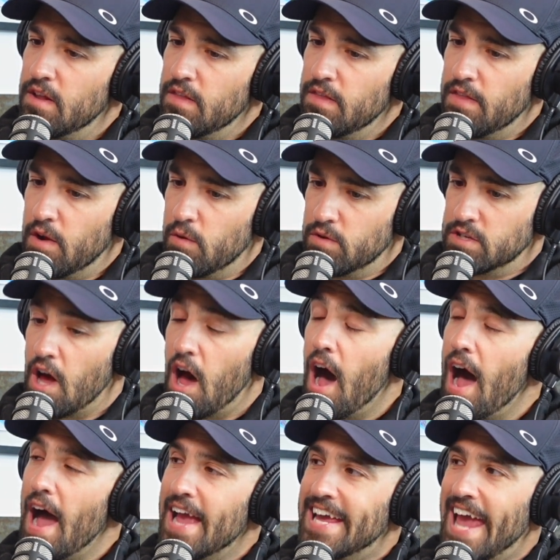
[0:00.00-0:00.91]
There was
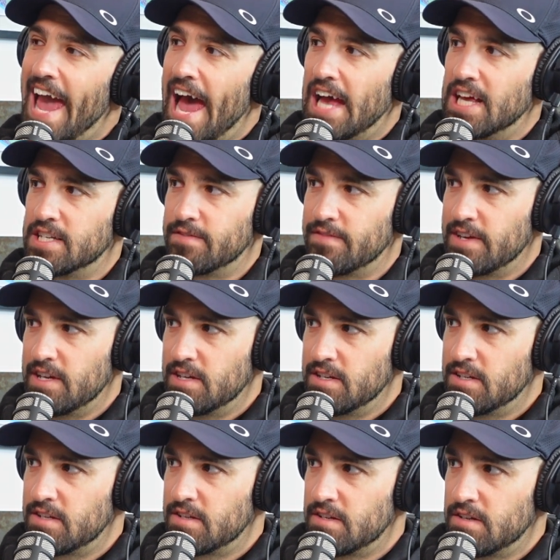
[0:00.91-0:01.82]
high gas
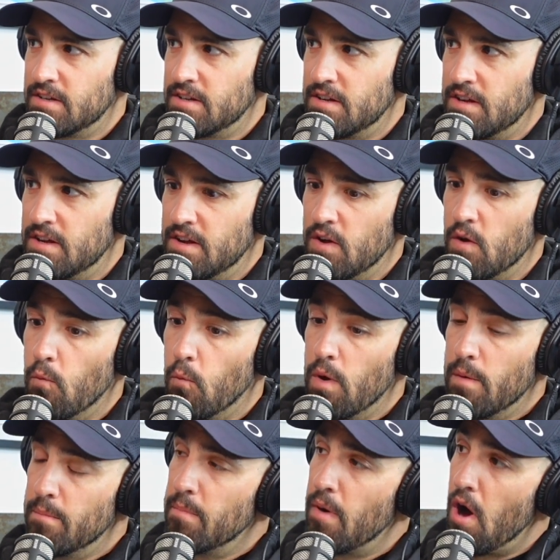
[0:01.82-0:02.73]
fees.
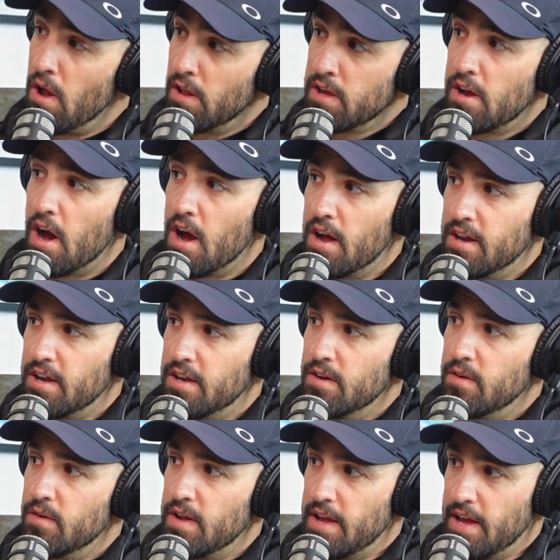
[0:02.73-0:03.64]
What Polygon
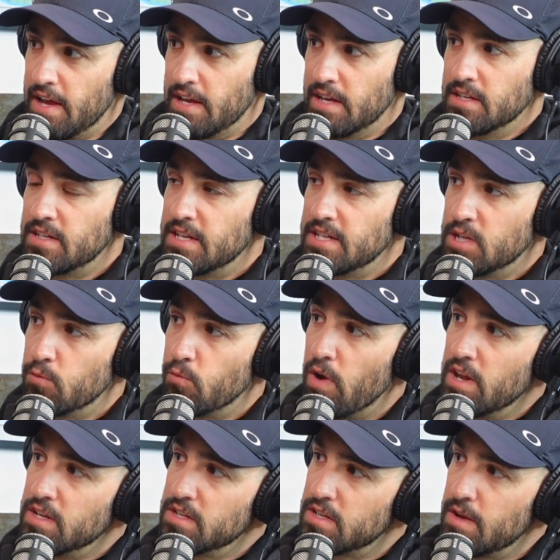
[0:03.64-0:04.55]
is it
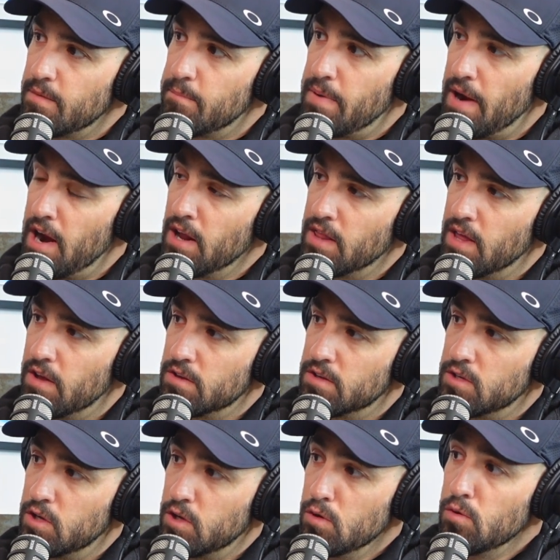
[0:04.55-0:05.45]
runs parallel
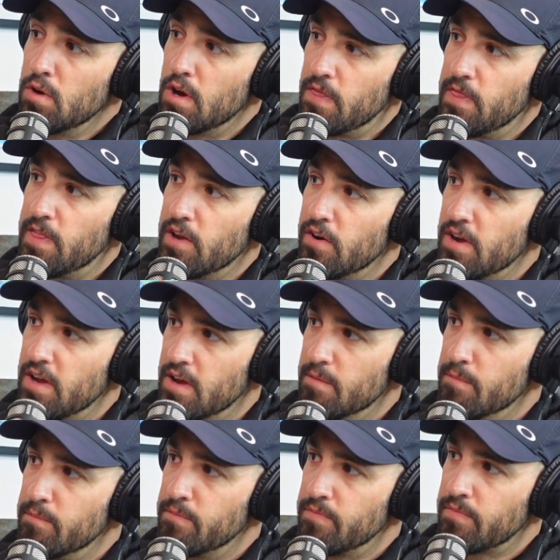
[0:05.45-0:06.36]
to
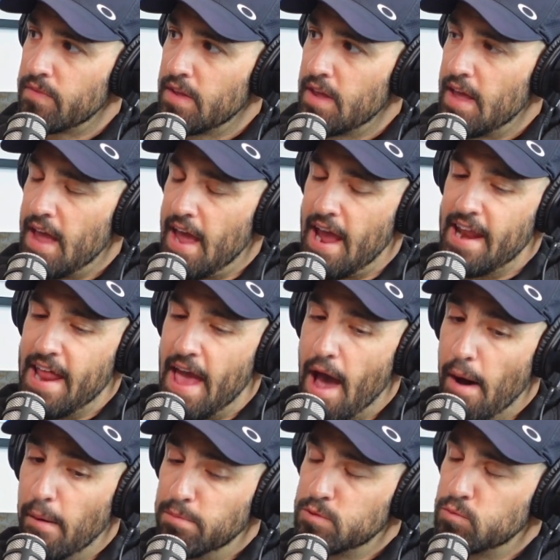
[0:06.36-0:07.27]
Ethereum and
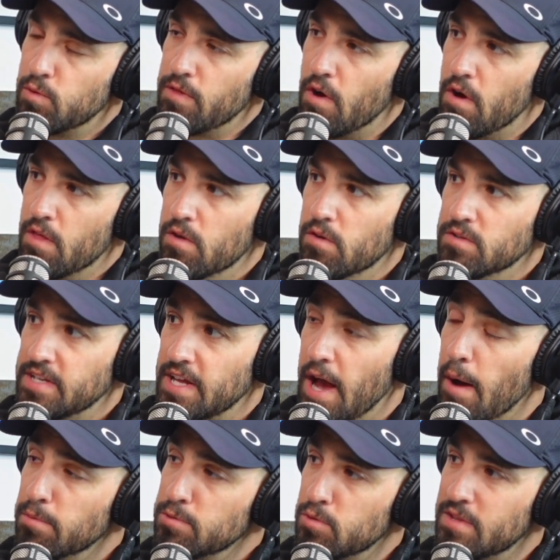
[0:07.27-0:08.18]
helps with all those. It
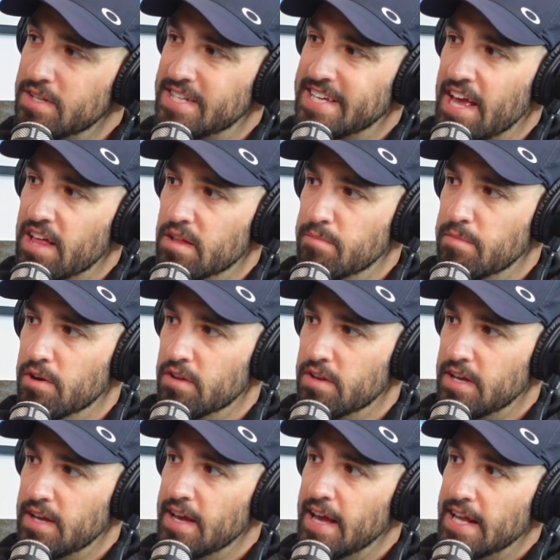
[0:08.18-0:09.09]
helps with the
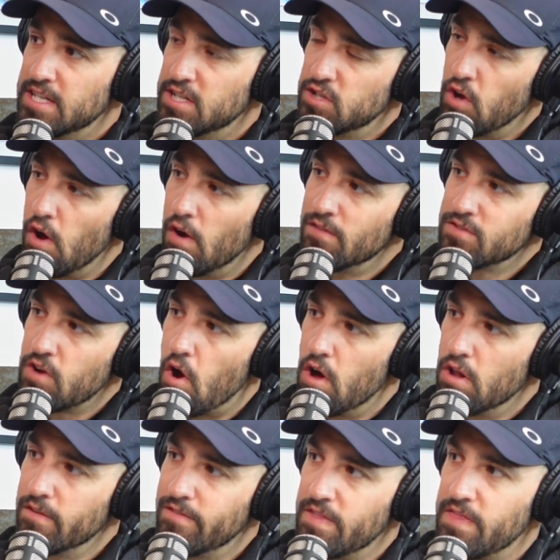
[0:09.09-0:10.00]
scalability. It solves
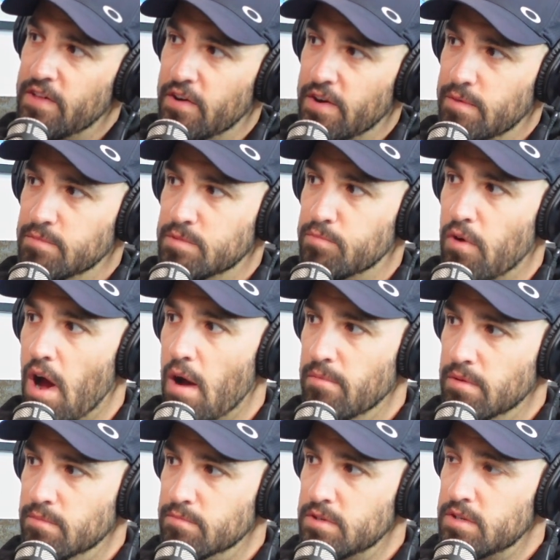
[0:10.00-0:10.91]
all of Ethereum's
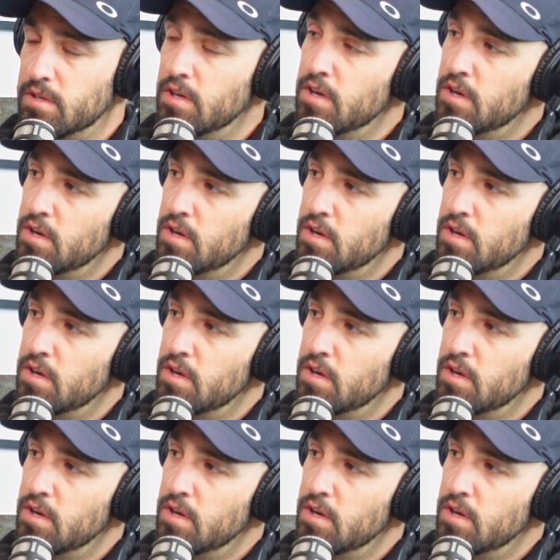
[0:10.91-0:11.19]
problems.